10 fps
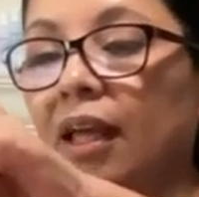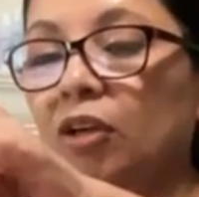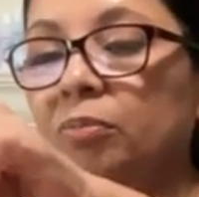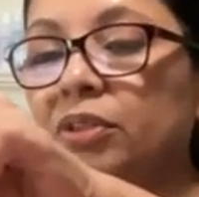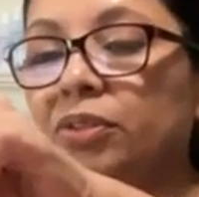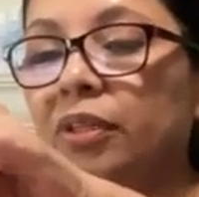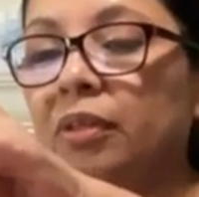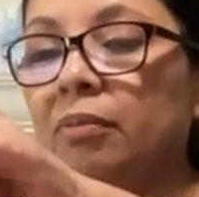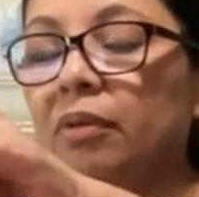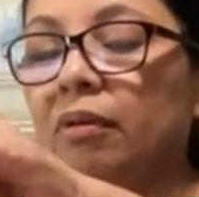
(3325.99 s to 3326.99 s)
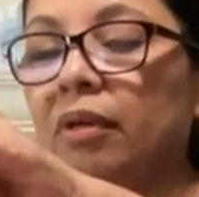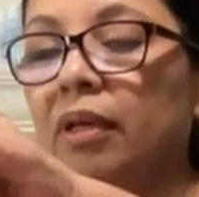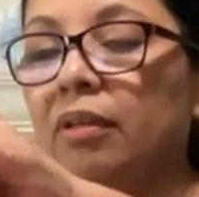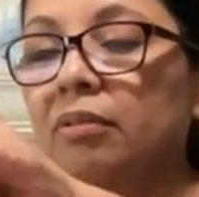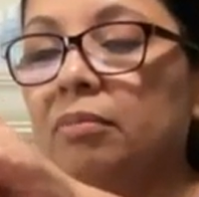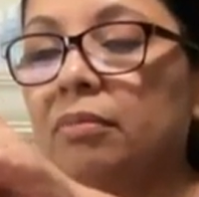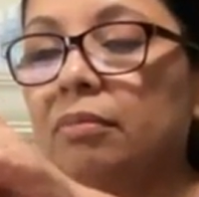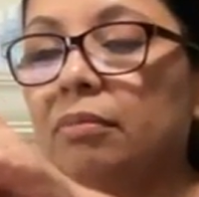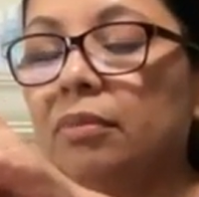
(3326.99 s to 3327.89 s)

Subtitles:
Elm Stream or Elm